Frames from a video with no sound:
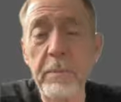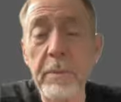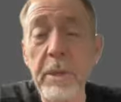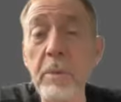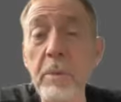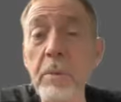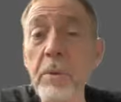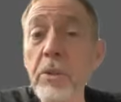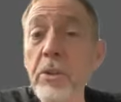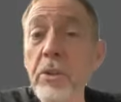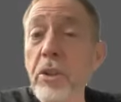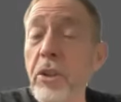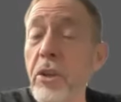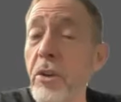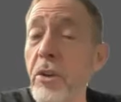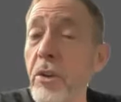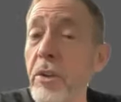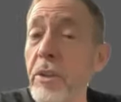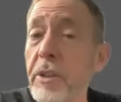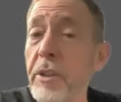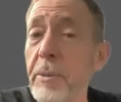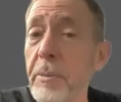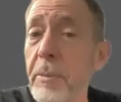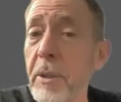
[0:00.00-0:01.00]
Now, when you're
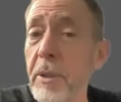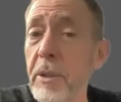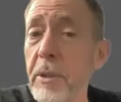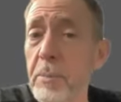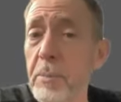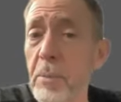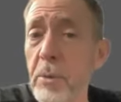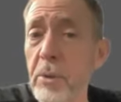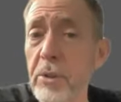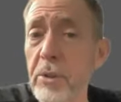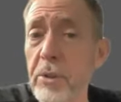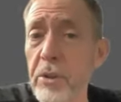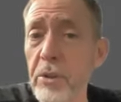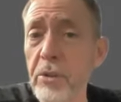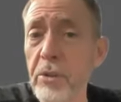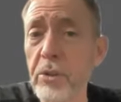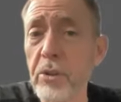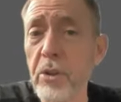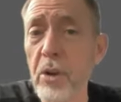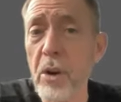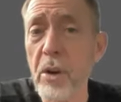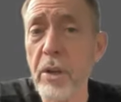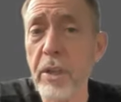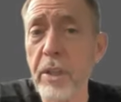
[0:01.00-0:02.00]
curious about the person you're
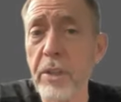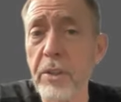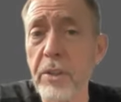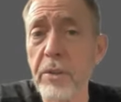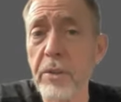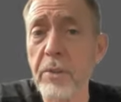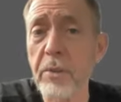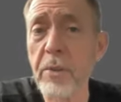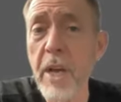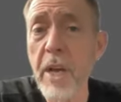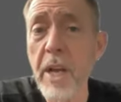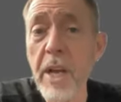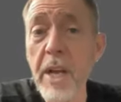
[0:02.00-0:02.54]
talking to,